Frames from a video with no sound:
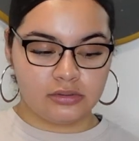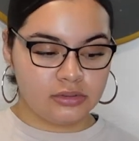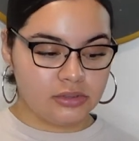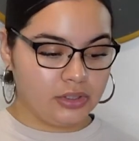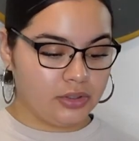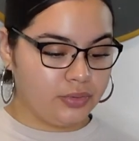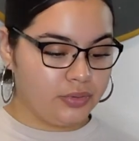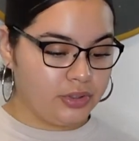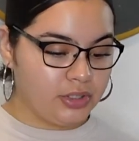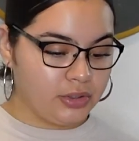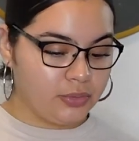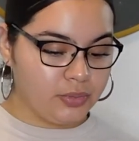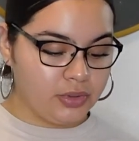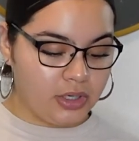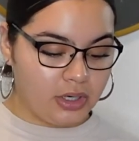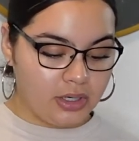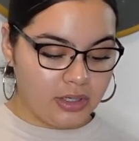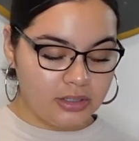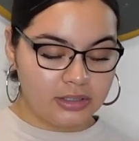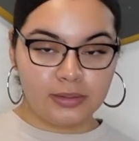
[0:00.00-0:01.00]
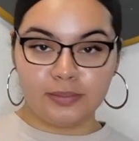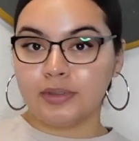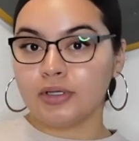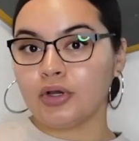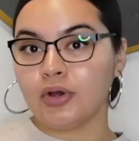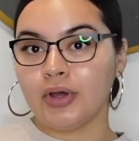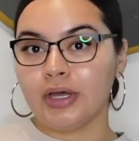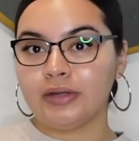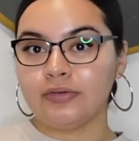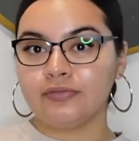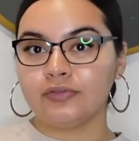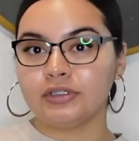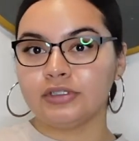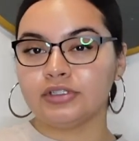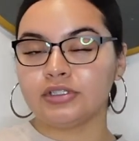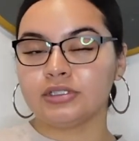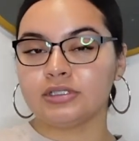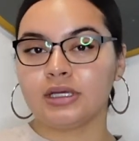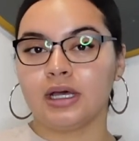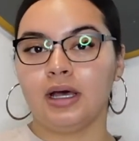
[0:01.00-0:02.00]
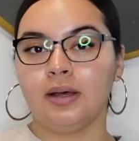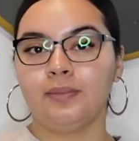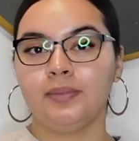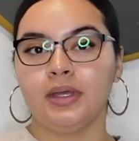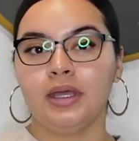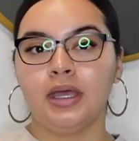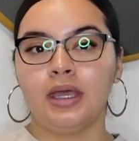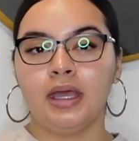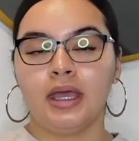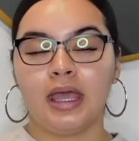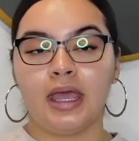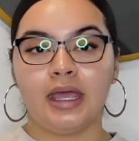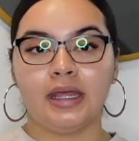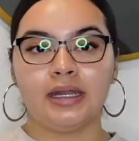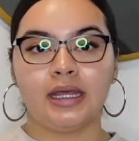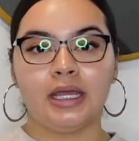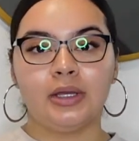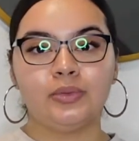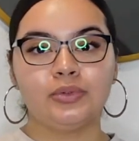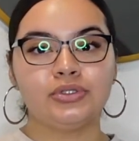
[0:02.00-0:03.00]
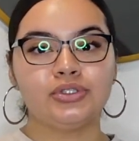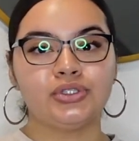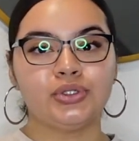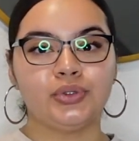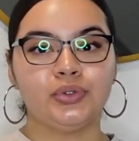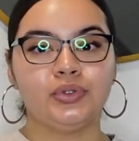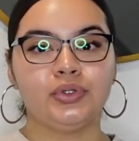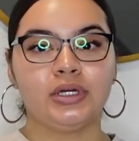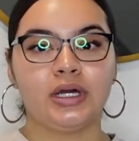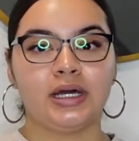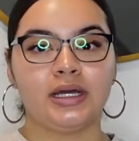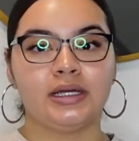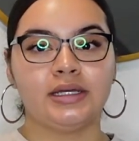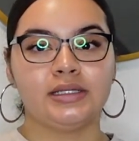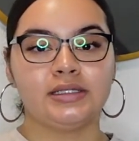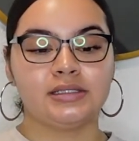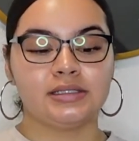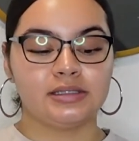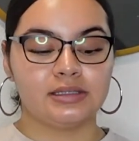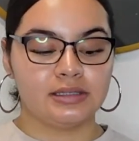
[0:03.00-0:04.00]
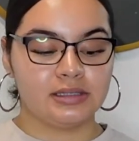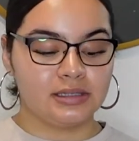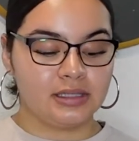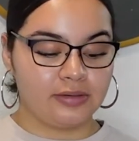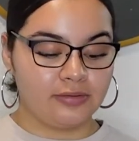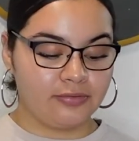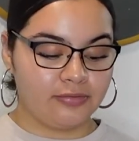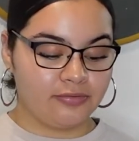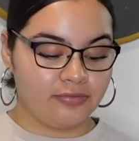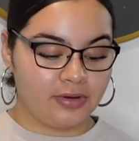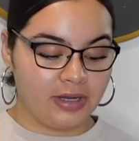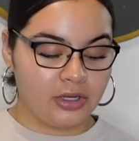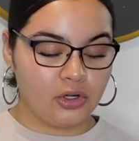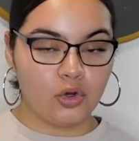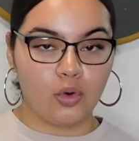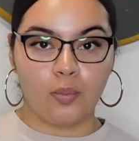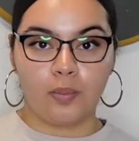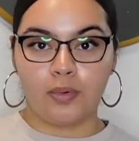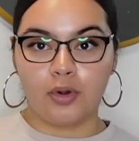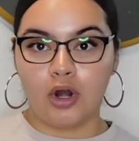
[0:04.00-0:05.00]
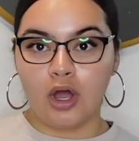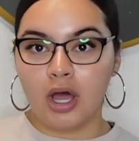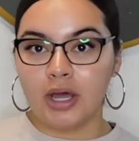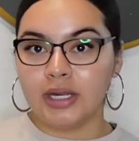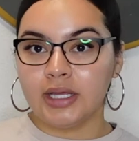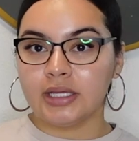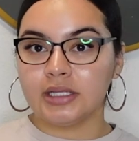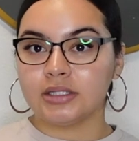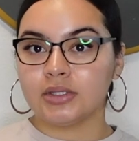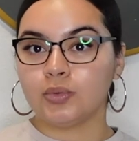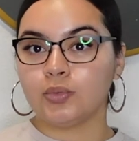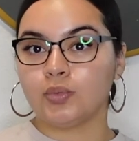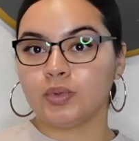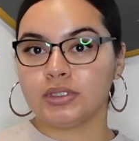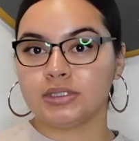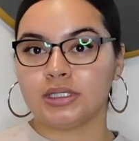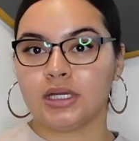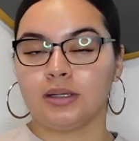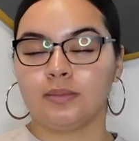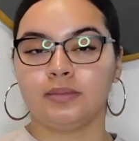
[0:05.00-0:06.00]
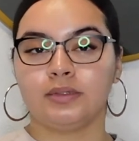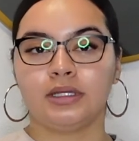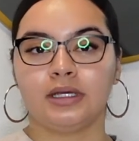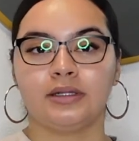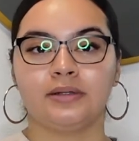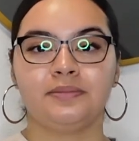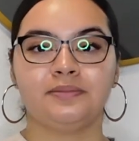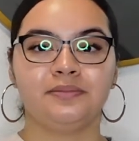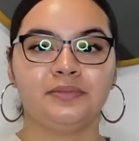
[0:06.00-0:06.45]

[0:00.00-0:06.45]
So here we are. Let me go ahead and finish this up and I will show you guys the final product once I'm done.